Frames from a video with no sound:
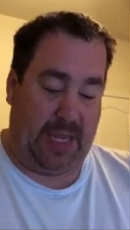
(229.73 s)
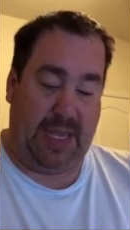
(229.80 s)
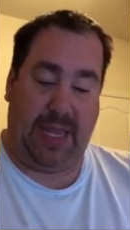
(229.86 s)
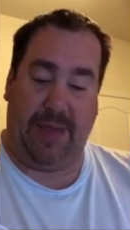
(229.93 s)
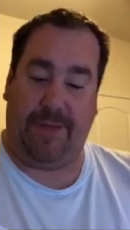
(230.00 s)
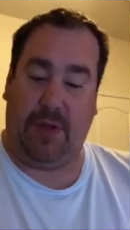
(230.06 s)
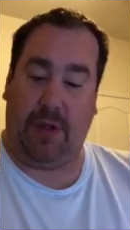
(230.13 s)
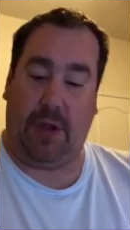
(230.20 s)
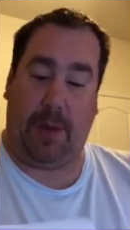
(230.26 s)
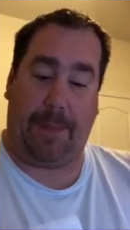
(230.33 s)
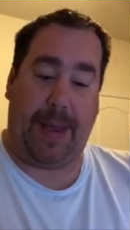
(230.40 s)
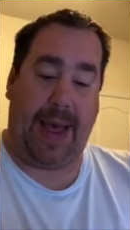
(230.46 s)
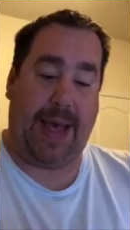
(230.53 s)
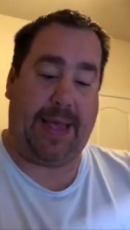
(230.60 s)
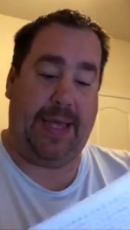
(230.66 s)
They give you a little
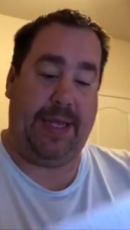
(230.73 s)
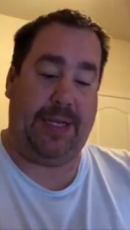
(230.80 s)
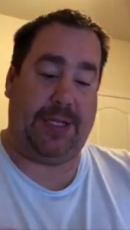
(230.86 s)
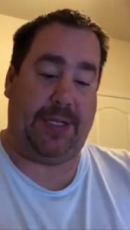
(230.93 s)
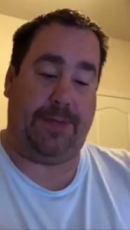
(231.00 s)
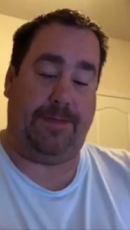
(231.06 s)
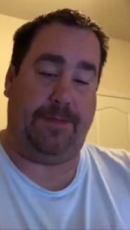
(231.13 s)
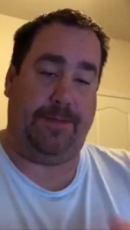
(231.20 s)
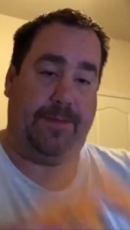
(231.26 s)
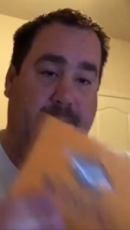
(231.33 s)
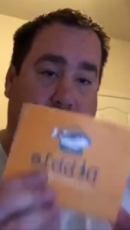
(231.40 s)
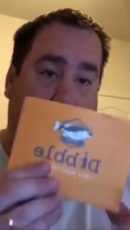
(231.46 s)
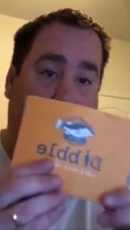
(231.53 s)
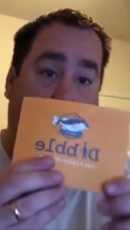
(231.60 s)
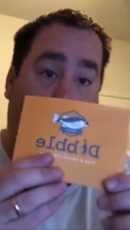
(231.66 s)
package
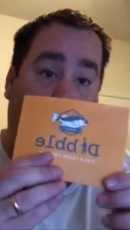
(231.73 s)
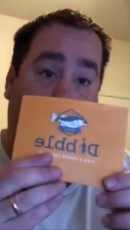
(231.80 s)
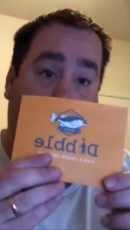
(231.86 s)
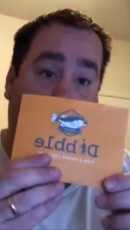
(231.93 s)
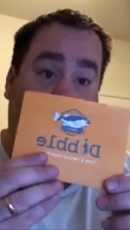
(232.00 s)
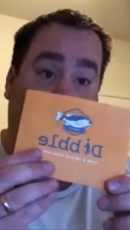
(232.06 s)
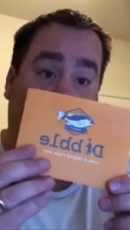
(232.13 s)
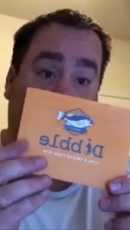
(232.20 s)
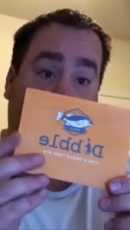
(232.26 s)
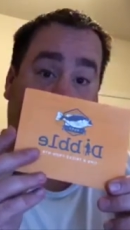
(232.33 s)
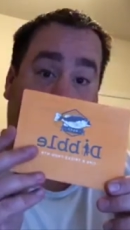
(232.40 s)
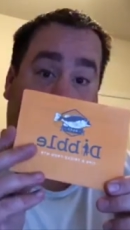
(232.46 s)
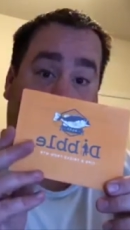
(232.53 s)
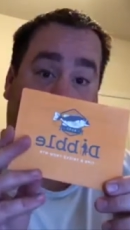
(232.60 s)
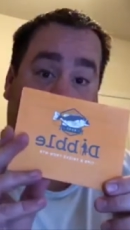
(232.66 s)
from Carl's
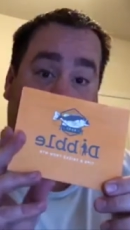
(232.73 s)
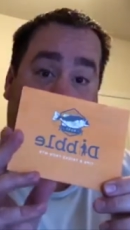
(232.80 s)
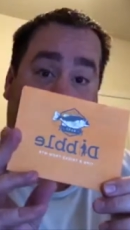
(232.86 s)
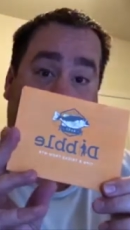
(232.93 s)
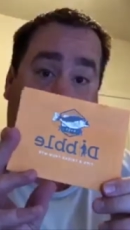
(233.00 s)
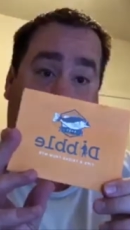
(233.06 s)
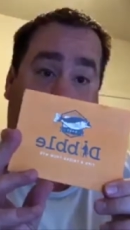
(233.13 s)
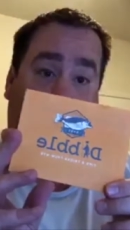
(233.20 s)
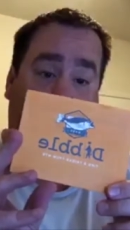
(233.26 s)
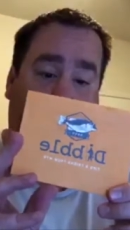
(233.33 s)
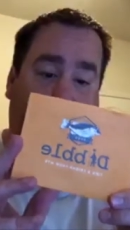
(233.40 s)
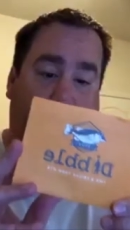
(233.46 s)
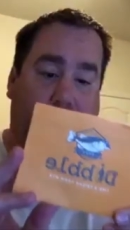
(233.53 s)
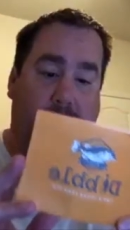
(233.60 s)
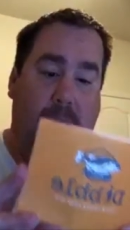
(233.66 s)
Lucky Tackle
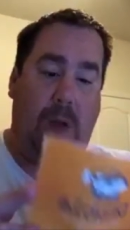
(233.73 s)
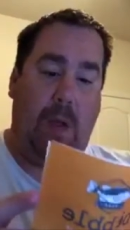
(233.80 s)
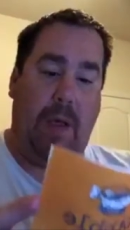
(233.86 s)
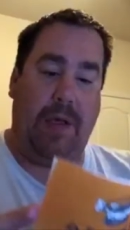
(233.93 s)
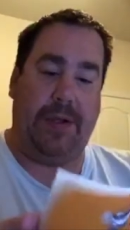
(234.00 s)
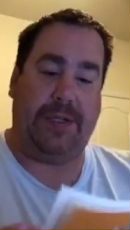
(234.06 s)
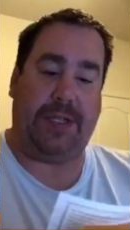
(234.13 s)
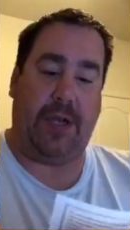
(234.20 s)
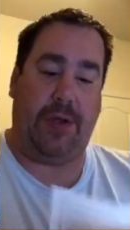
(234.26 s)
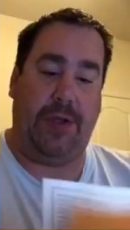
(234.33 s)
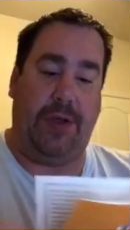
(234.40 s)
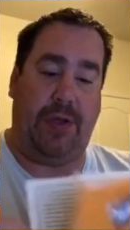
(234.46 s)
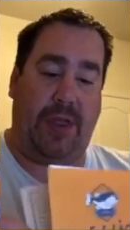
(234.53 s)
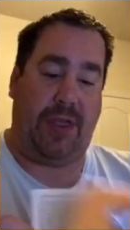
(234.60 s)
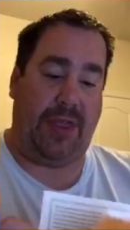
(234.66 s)
Box,
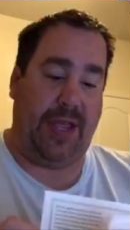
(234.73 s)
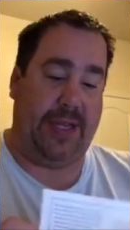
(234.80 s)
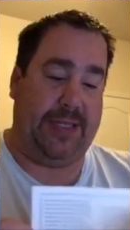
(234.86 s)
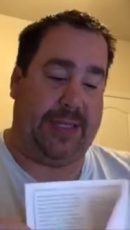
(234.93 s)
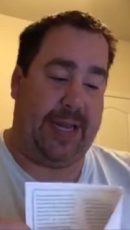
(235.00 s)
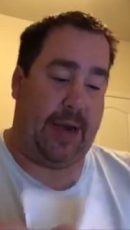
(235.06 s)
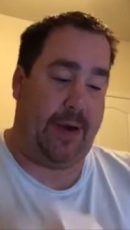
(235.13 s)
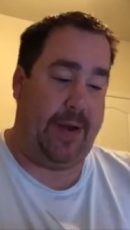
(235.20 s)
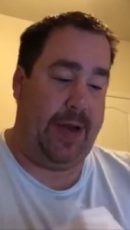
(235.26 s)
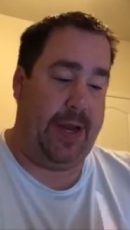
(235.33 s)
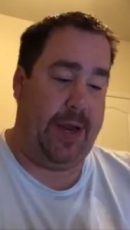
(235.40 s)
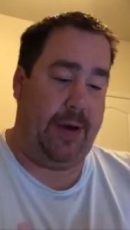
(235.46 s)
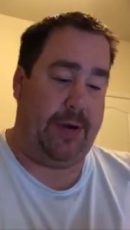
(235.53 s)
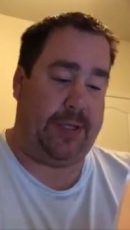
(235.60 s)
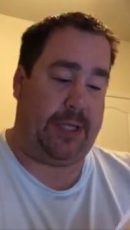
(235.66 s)
telling you the things that are in
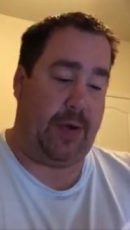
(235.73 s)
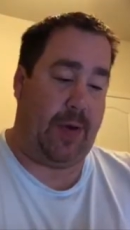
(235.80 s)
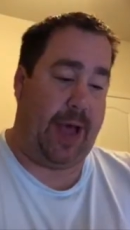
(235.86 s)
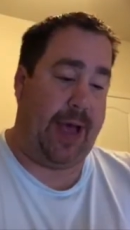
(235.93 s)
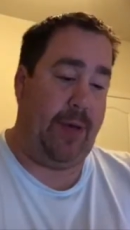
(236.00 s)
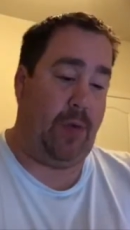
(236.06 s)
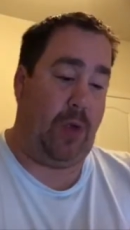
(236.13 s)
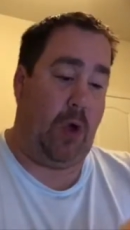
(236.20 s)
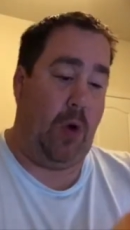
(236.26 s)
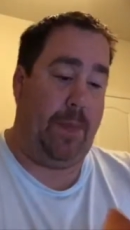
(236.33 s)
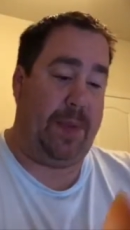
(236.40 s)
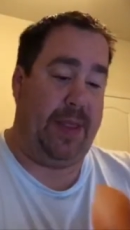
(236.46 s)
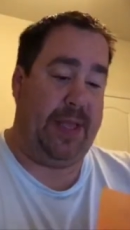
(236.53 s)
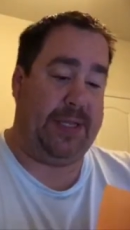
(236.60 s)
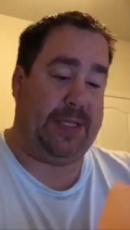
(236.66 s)
here. So I will
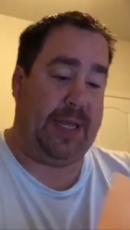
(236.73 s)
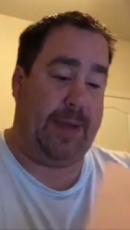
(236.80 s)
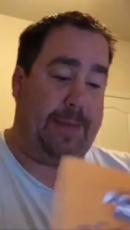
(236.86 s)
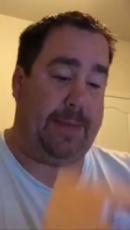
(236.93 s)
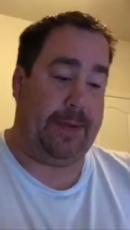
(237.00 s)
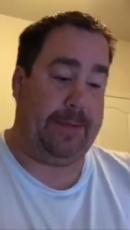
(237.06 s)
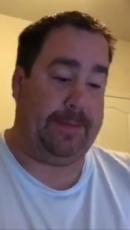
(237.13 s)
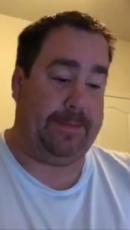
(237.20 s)
open this up.